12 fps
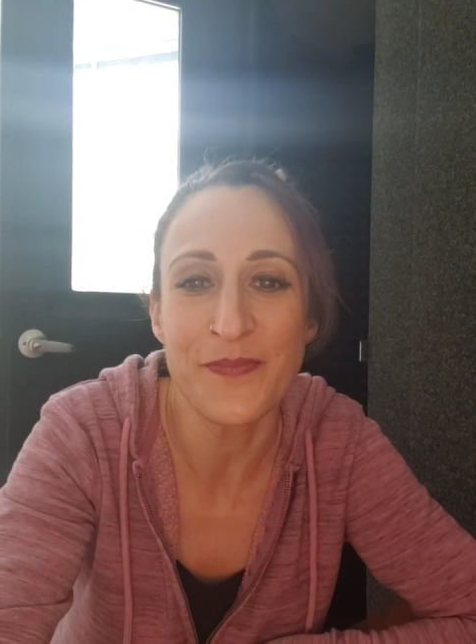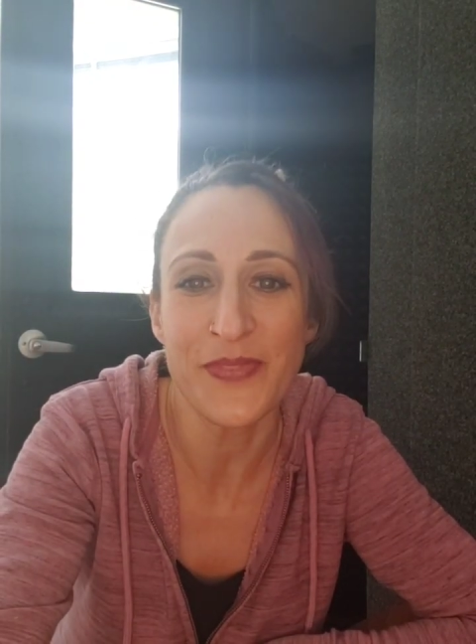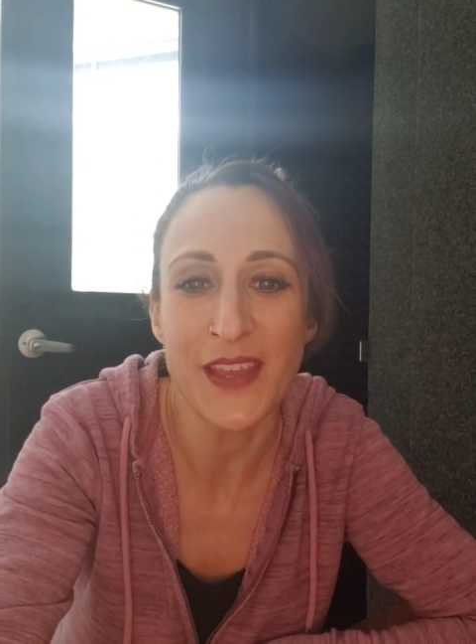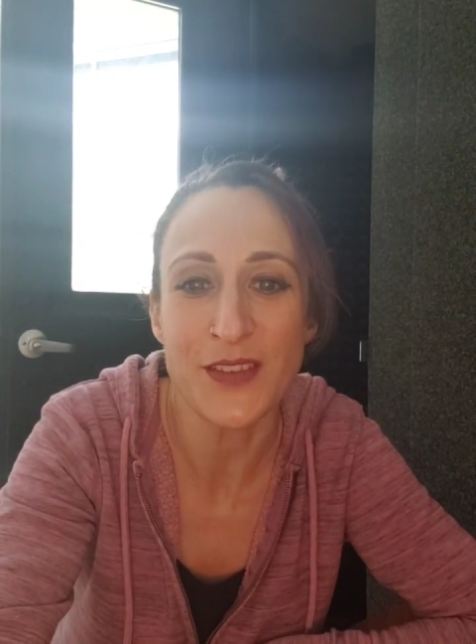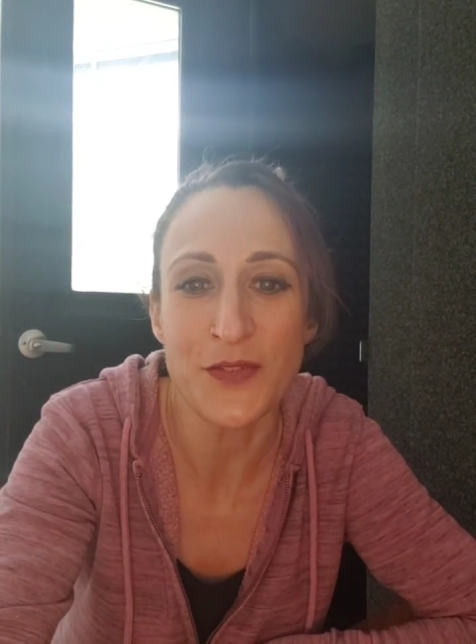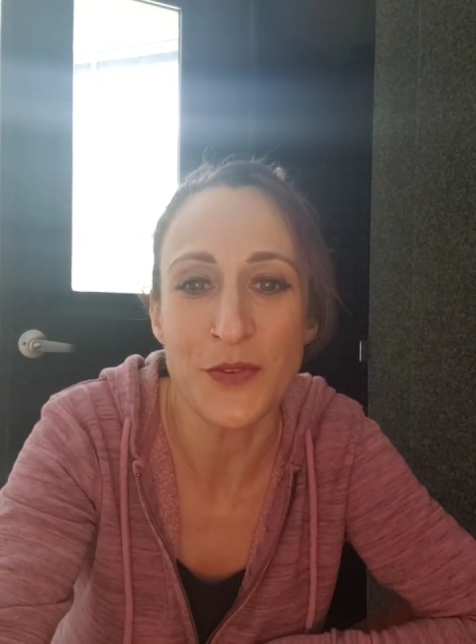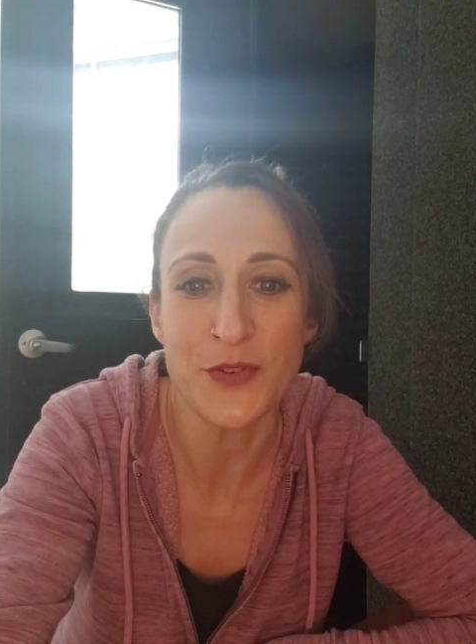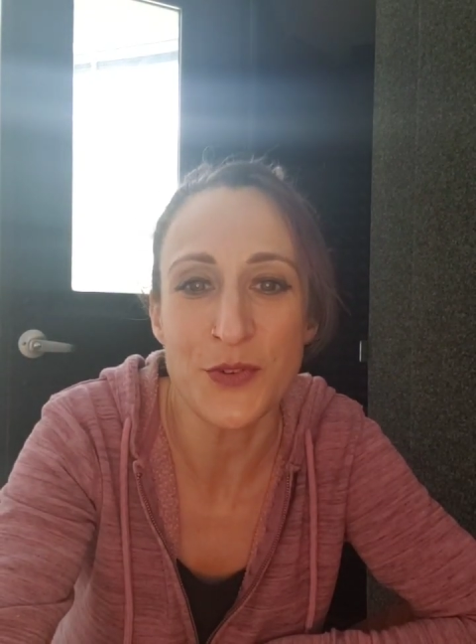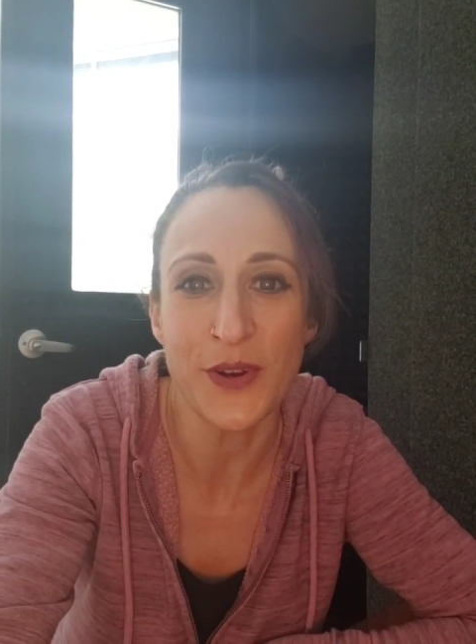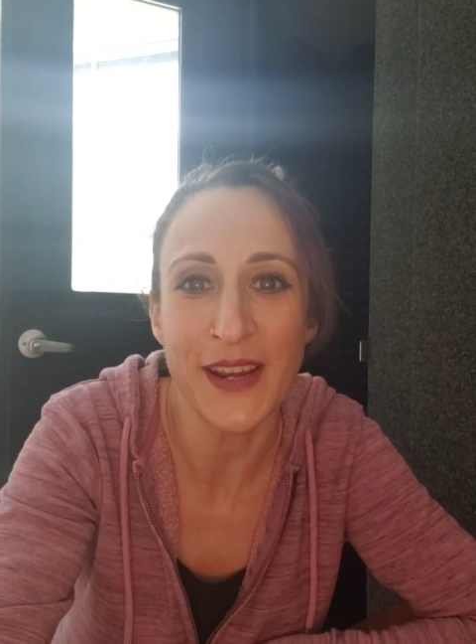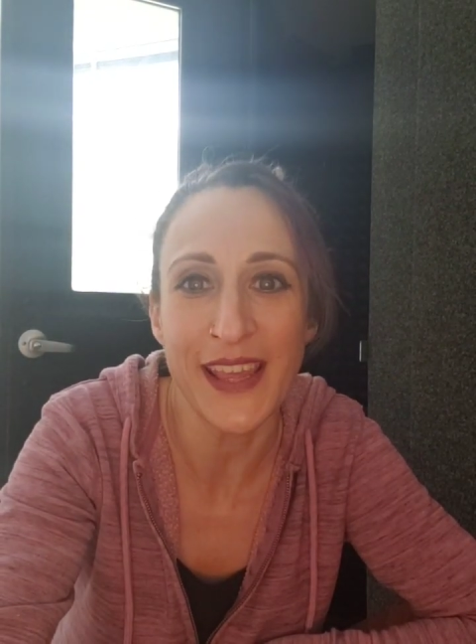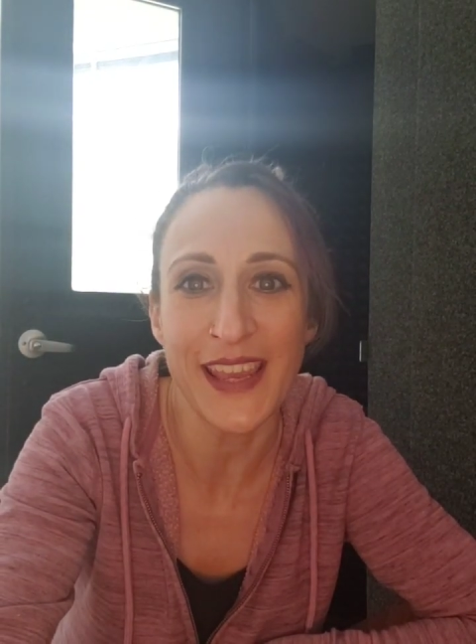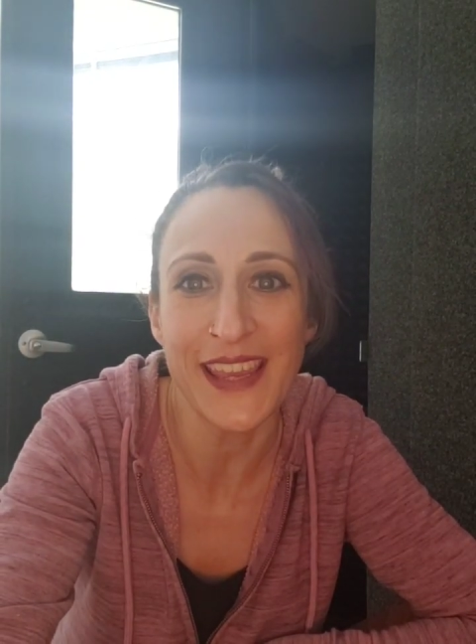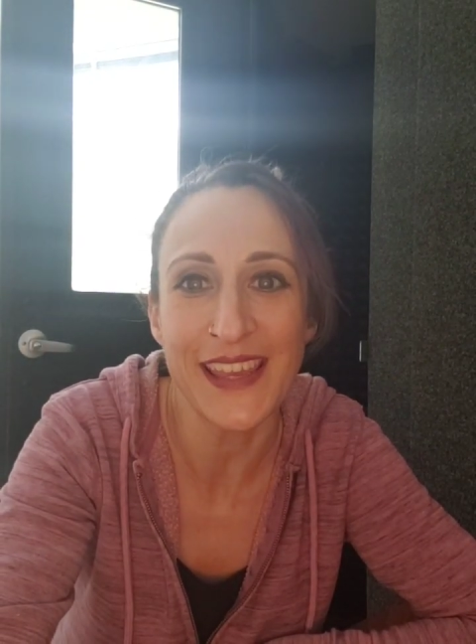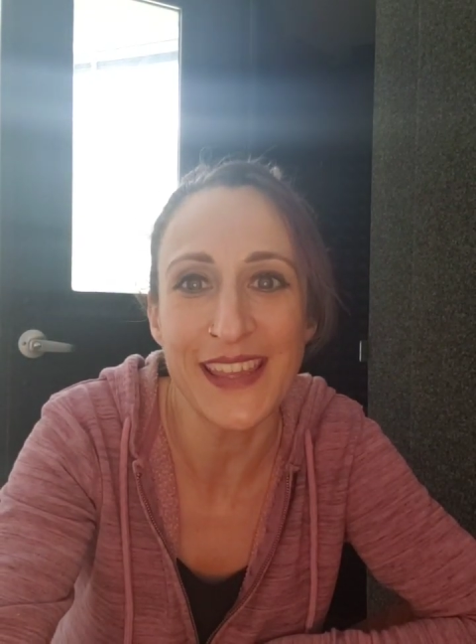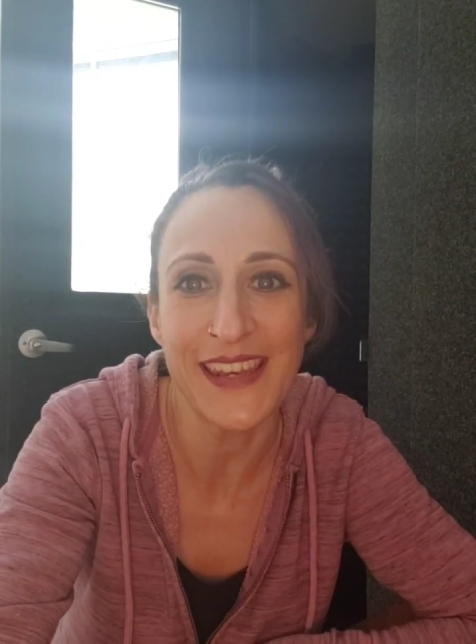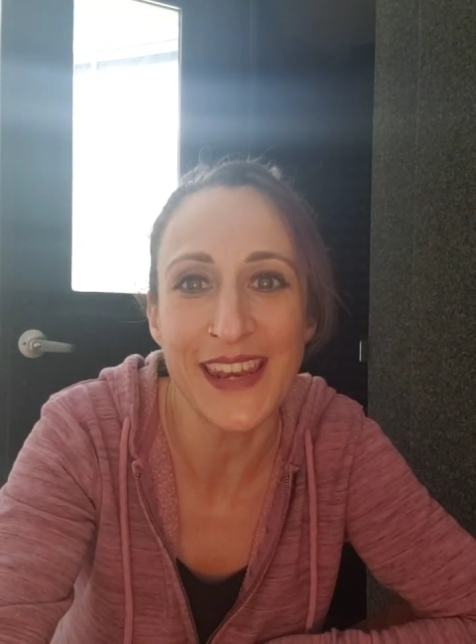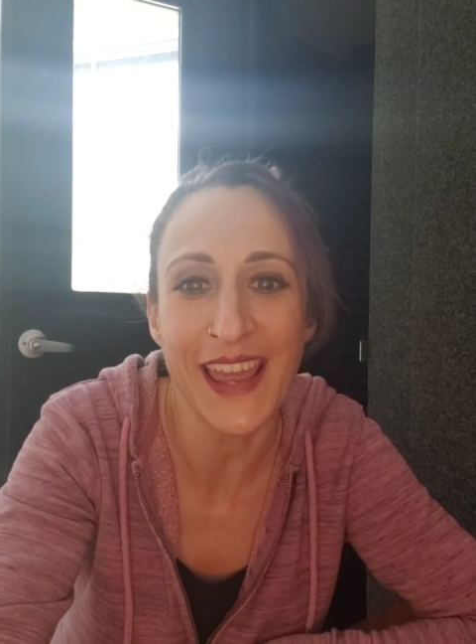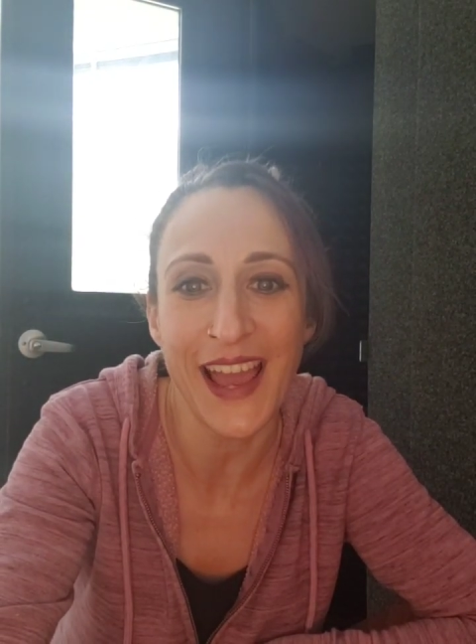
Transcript: Thanks for joining in.